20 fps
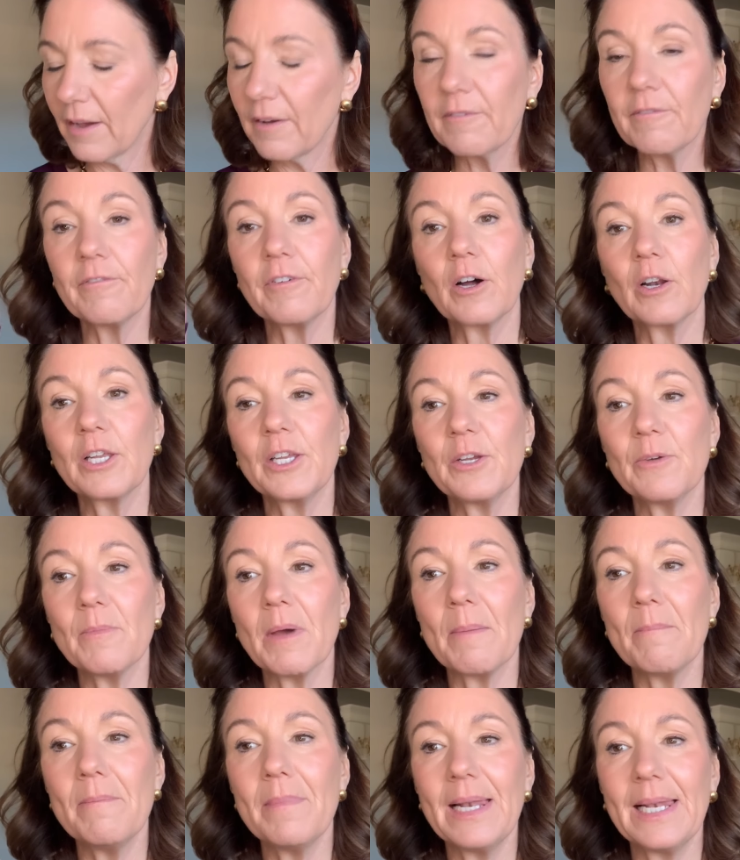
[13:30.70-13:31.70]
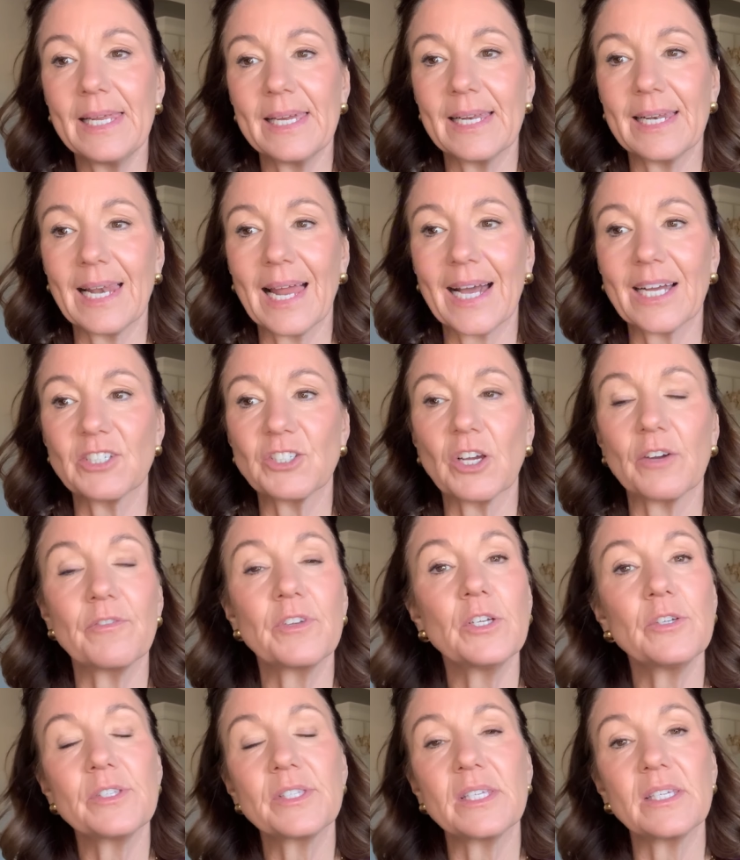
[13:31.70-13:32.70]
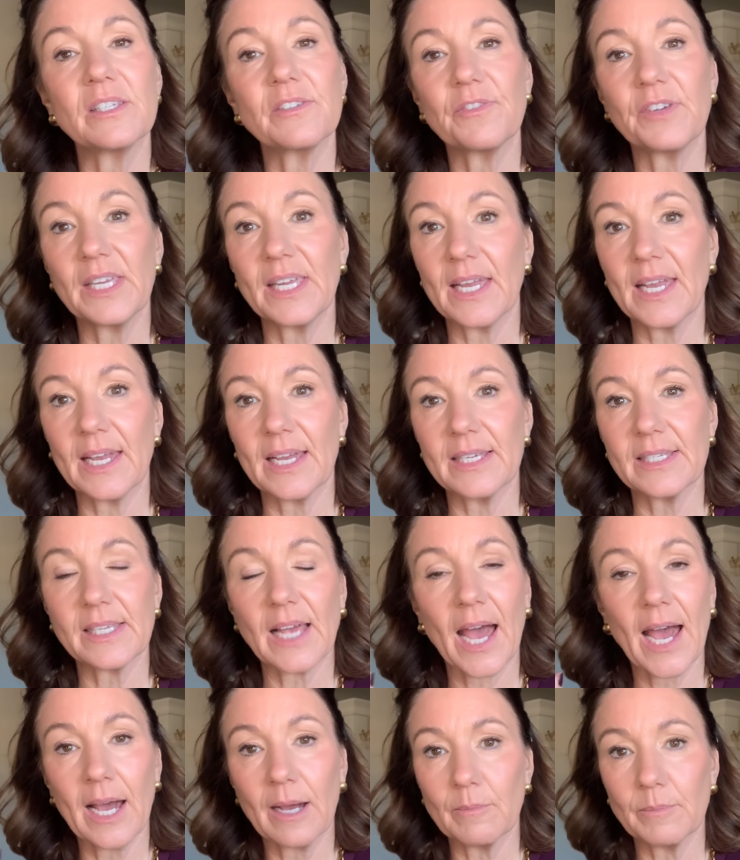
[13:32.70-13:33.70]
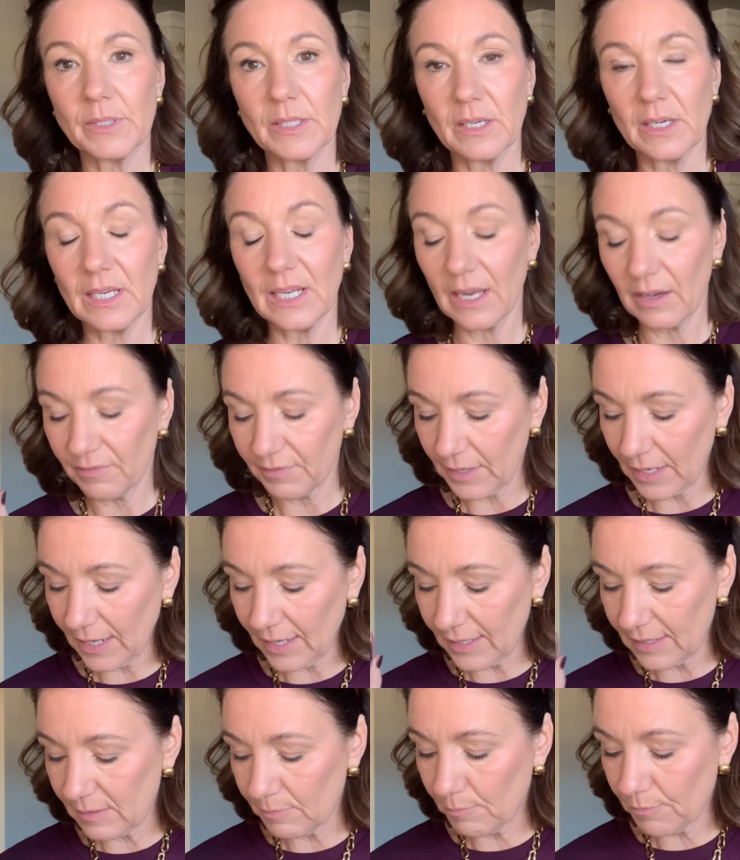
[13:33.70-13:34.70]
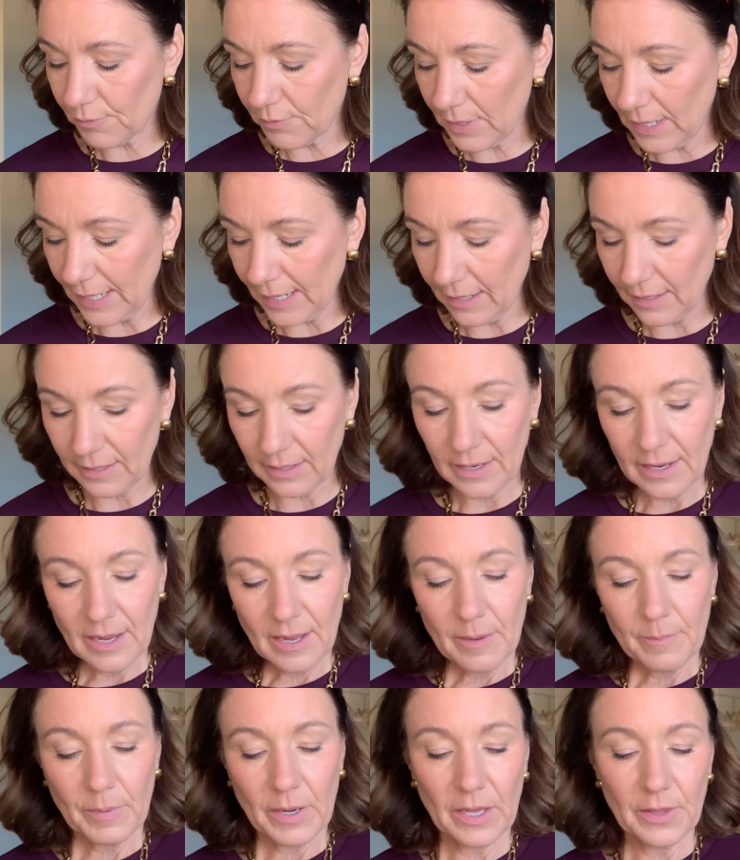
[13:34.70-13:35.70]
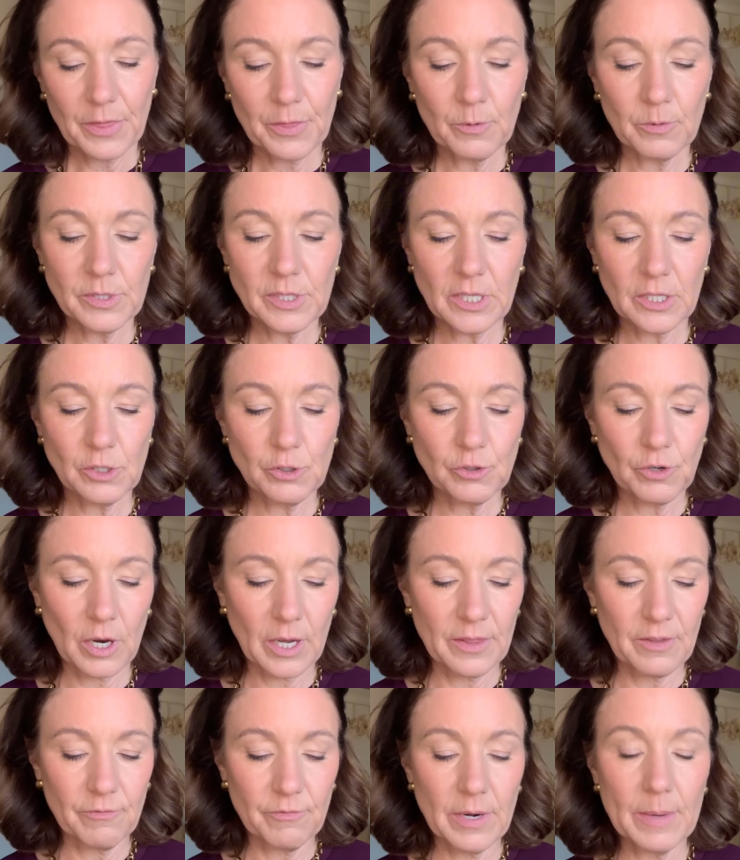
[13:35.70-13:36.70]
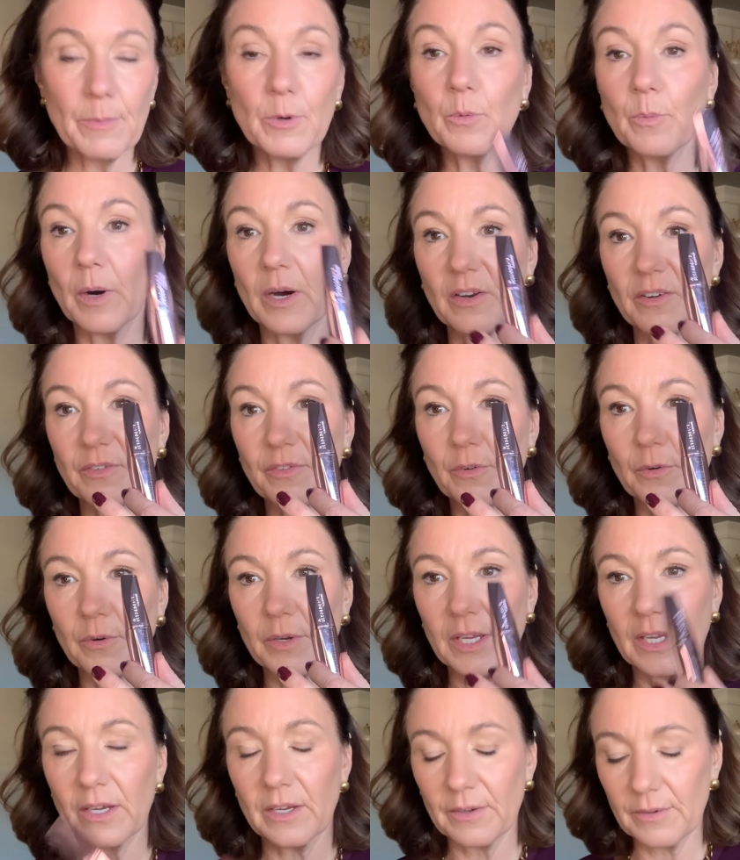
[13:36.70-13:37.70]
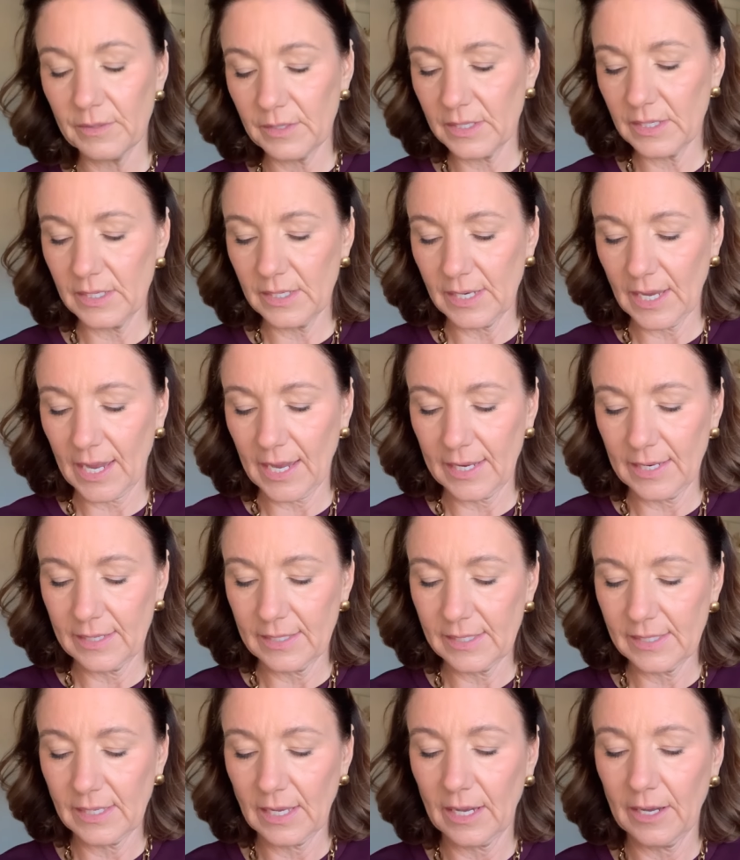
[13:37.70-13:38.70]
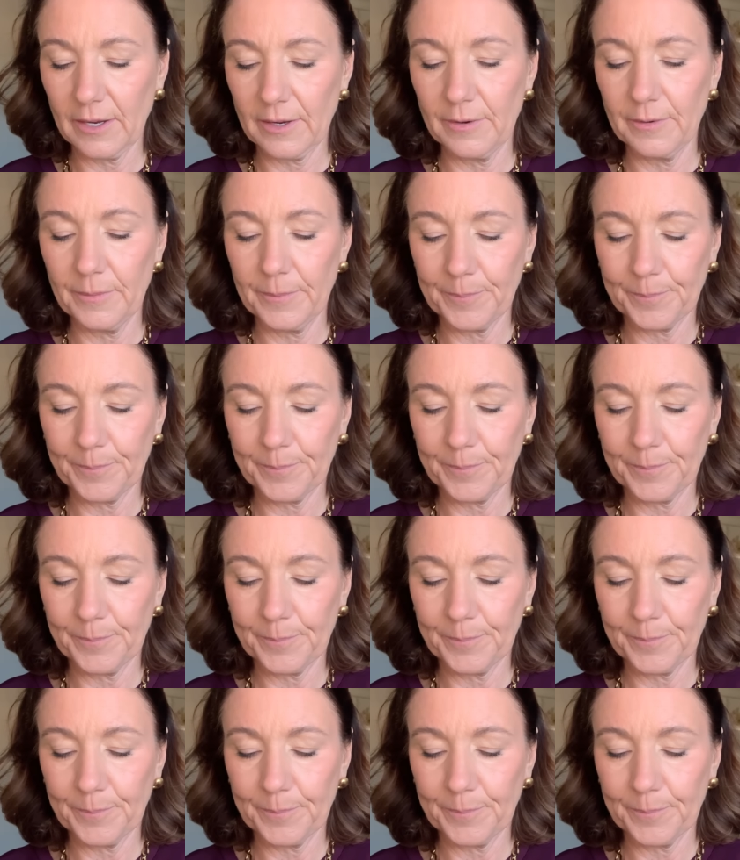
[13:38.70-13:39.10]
Volume Million Lash. I've used this for years, absolutely love it, it's brilliant. But I thought I'd try the Rimmel one for you today. So